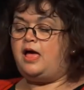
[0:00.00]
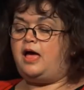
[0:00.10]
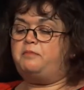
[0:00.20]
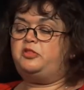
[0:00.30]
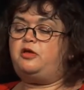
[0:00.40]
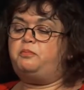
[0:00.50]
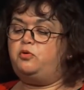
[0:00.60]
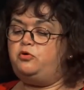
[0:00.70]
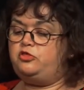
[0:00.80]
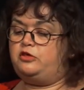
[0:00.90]
Um, so
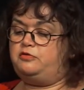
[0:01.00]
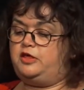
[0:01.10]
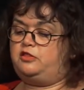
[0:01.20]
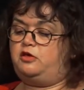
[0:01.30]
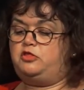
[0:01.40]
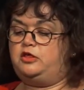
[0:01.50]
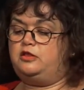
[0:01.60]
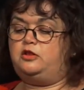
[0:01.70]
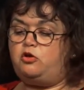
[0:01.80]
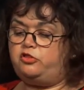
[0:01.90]
poor Judy, so she
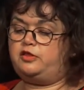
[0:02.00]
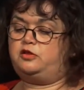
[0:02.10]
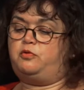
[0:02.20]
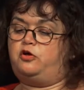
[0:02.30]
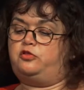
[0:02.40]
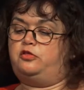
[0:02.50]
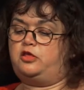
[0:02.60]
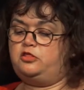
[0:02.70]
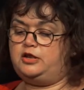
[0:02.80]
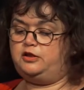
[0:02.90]
lost Eduardo,
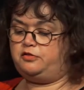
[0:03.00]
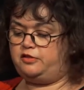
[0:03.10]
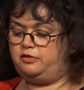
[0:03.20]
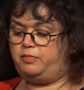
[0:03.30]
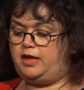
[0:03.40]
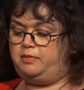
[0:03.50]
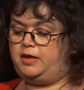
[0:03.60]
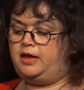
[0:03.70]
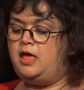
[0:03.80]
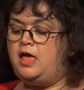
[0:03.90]
then she loses the
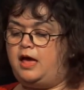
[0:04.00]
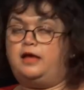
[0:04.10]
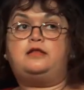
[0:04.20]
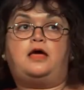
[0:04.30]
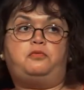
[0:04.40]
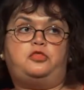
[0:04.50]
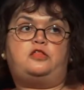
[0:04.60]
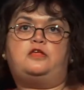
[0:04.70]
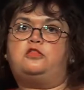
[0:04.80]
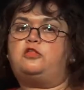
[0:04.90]
baby, and now
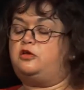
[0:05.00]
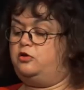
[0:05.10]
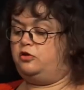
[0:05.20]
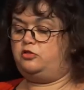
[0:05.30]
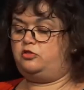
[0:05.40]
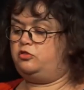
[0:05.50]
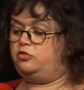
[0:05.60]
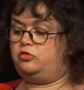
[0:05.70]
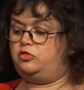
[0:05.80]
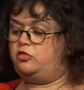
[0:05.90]
this is a good
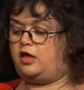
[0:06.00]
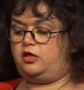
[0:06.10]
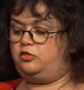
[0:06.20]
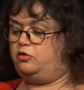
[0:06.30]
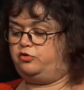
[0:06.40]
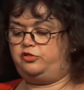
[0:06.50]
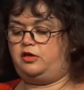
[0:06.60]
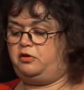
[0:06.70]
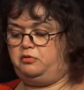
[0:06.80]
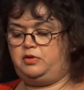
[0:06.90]
30 or
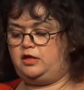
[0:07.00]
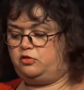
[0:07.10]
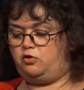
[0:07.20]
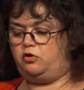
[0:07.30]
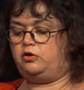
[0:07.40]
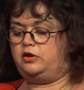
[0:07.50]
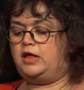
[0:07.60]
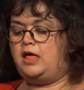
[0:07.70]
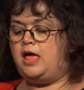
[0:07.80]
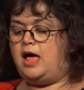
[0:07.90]
so years on,
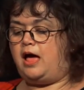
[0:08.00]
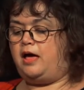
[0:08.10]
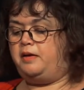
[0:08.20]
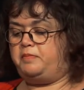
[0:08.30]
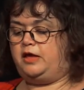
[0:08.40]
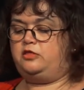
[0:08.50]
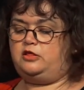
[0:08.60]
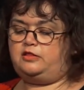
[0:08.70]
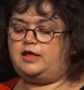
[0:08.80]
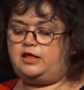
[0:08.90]
um, and
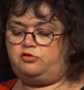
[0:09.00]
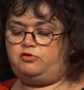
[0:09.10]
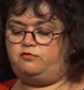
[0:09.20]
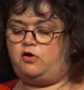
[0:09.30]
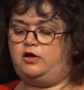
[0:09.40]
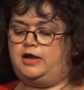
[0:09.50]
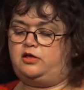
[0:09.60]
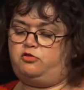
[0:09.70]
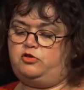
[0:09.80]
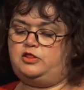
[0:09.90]
she's a history of art
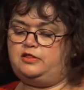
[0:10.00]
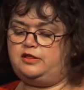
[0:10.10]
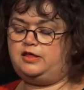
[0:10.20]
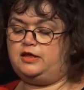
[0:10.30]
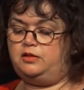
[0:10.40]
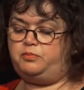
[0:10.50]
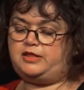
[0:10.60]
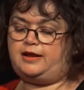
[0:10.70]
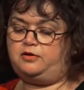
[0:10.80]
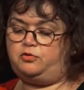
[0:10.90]
lecturer, and she's sitting in the
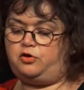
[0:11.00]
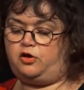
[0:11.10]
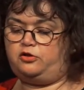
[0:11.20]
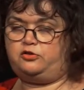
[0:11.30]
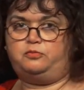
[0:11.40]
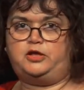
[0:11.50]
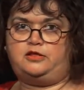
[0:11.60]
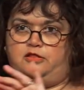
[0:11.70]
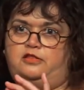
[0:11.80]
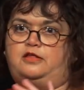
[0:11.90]
botanical garden, which
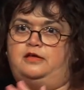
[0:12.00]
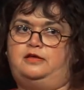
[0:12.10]
is,